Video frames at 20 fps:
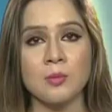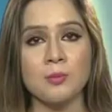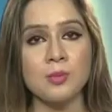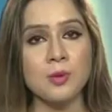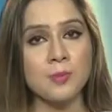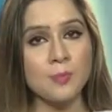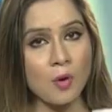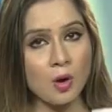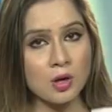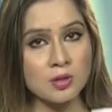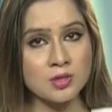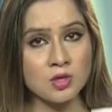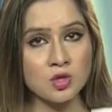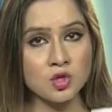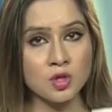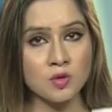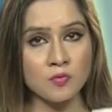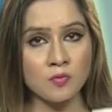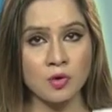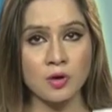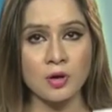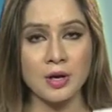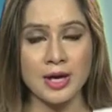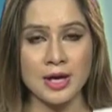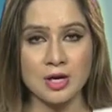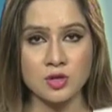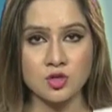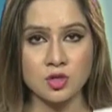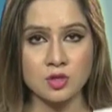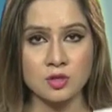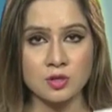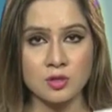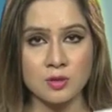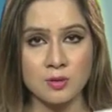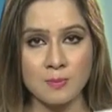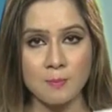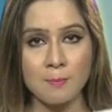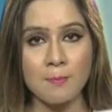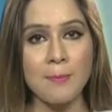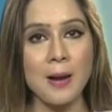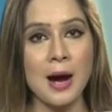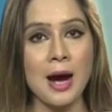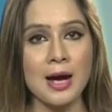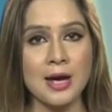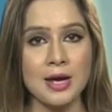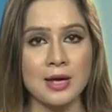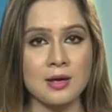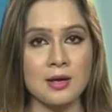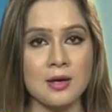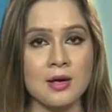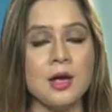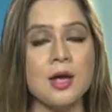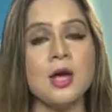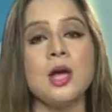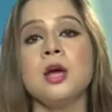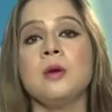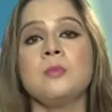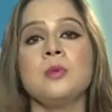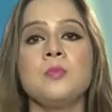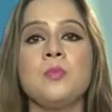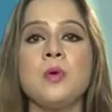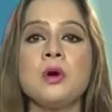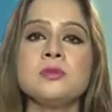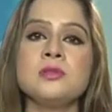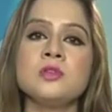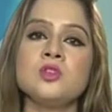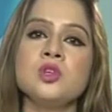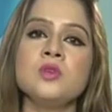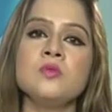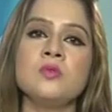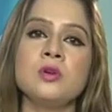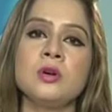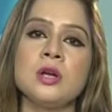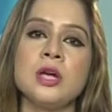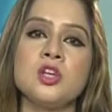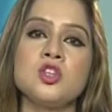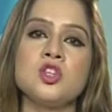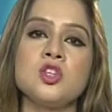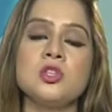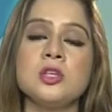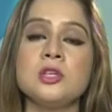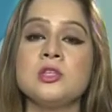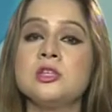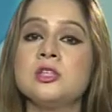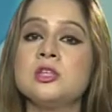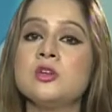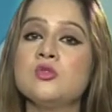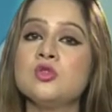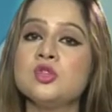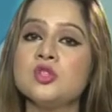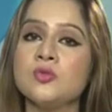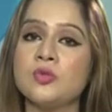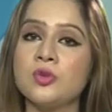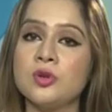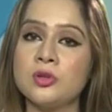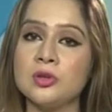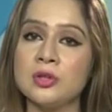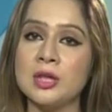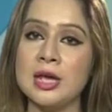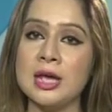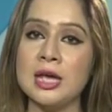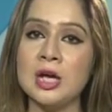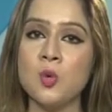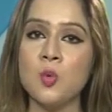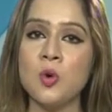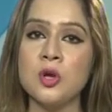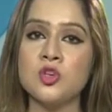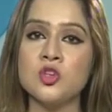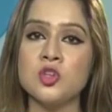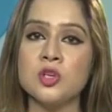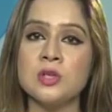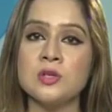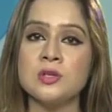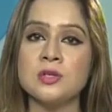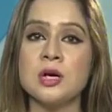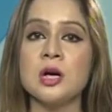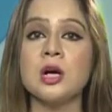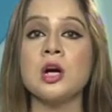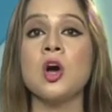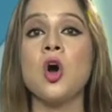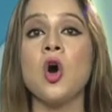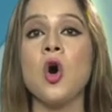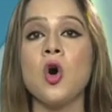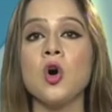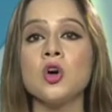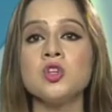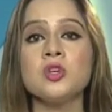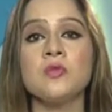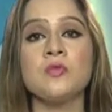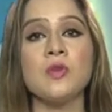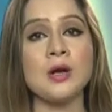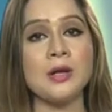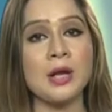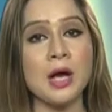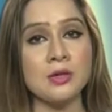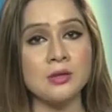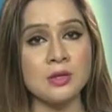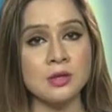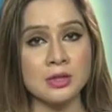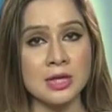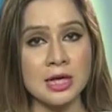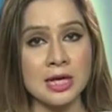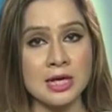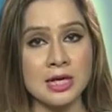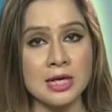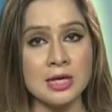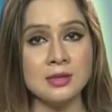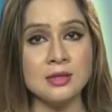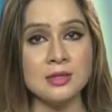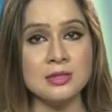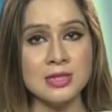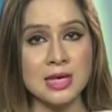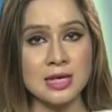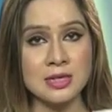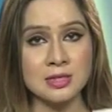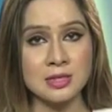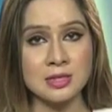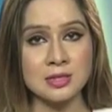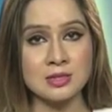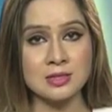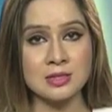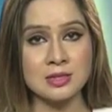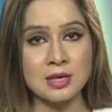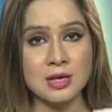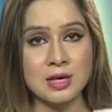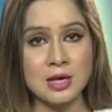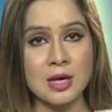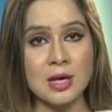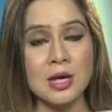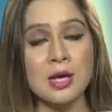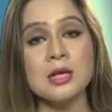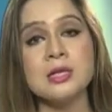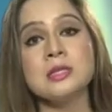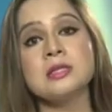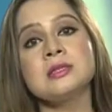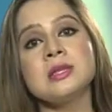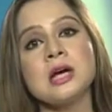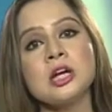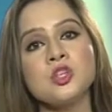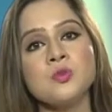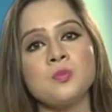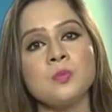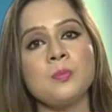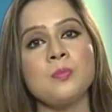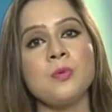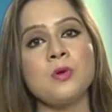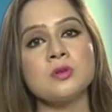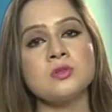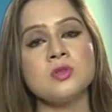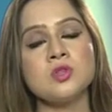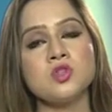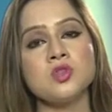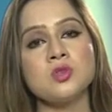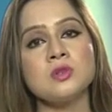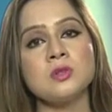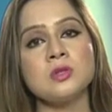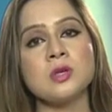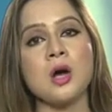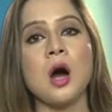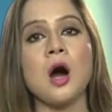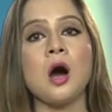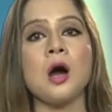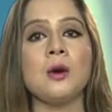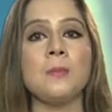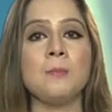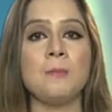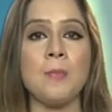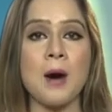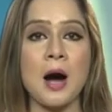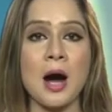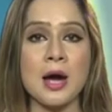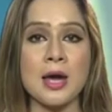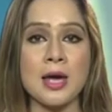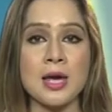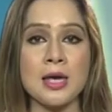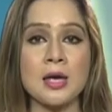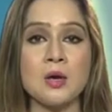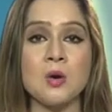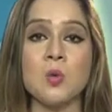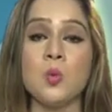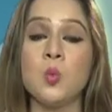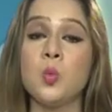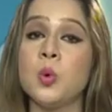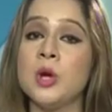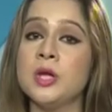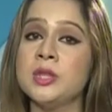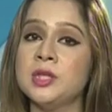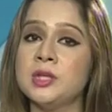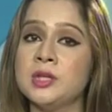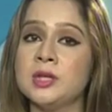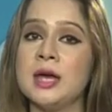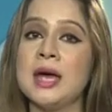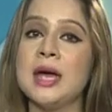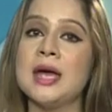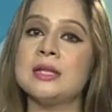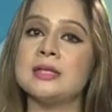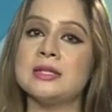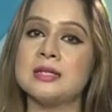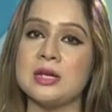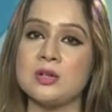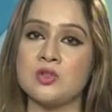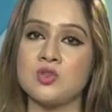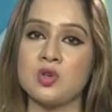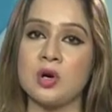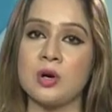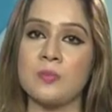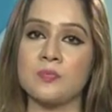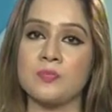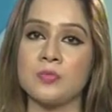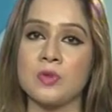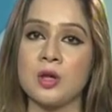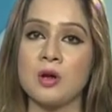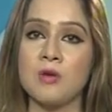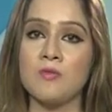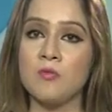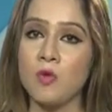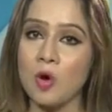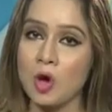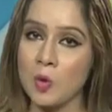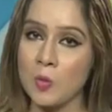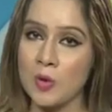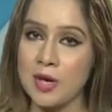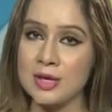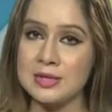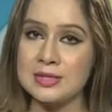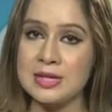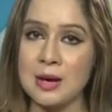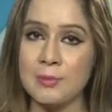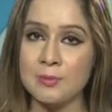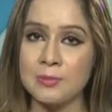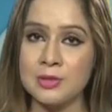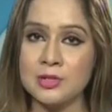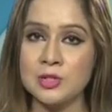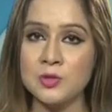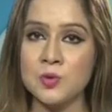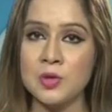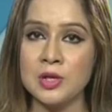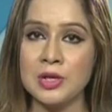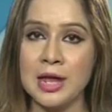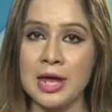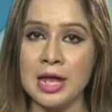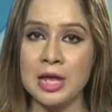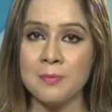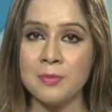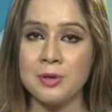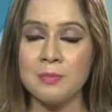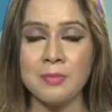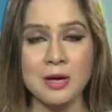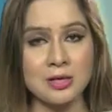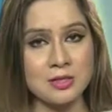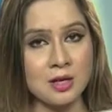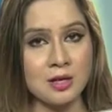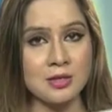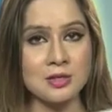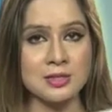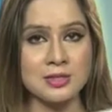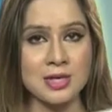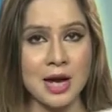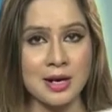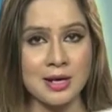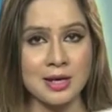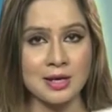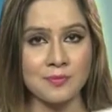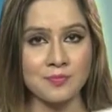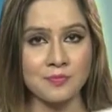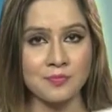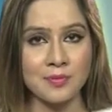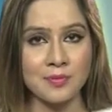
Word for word: Preposition for agent by Preposition for agent is used for a thing which is a cause of another thing in the sentence. Such prepositions are by, with, etc. Following examples will help in better understanding.